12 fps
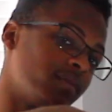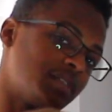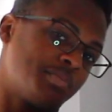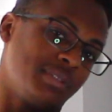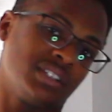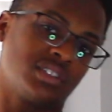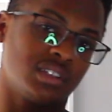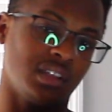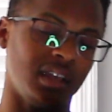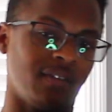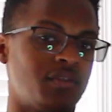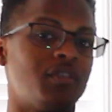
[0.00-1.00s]

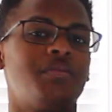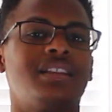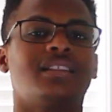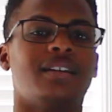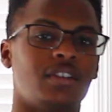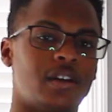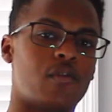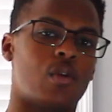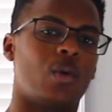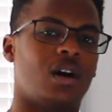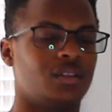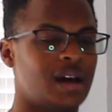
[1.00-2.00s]
especially if you've been lifting for
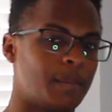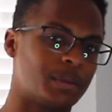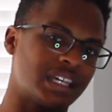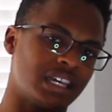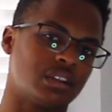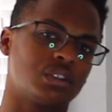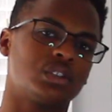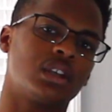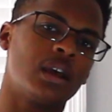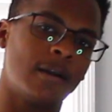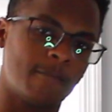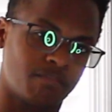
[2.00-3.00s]
a while. Now, beginners,
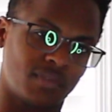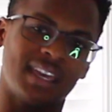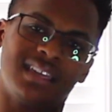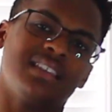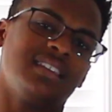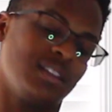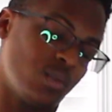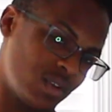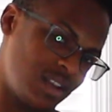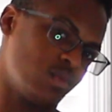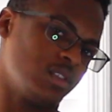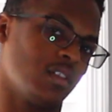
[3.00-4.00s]
they can get
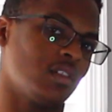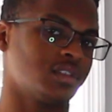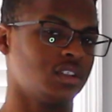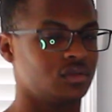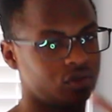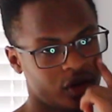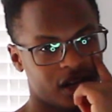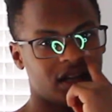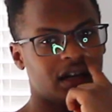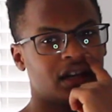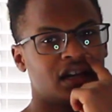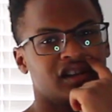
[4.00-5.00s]
away with only
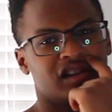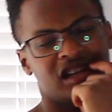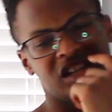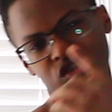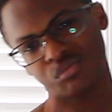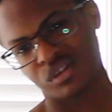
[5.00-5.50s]
training each